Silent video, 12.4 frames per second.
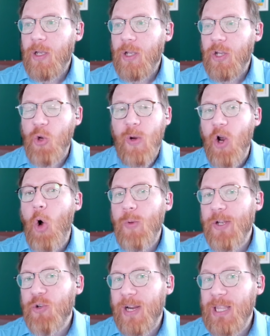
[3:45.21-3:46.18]
You can
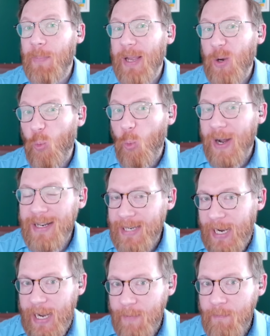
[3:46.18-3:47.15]
only trade the pick one
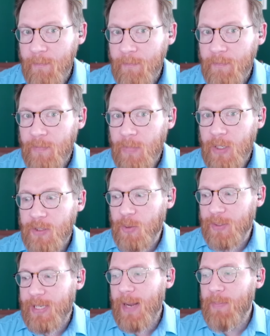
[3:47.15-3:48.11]
time, so the
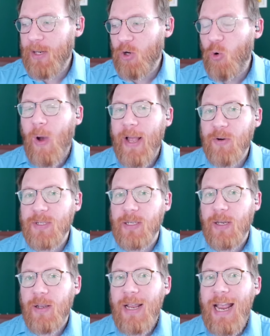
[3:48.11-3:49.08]
team that acquires
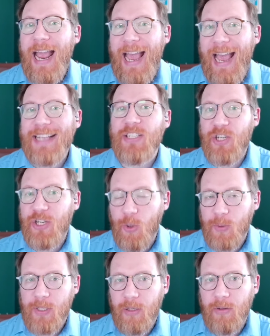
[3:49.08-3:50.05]
it has to
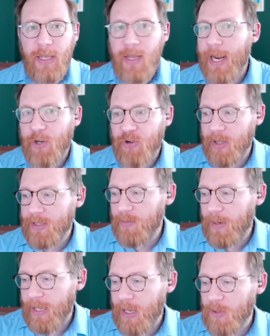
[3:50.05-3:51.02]
use it. They can't trade it to
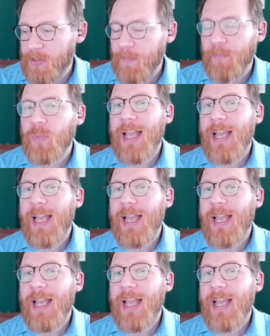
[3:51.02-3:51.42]
somebody else.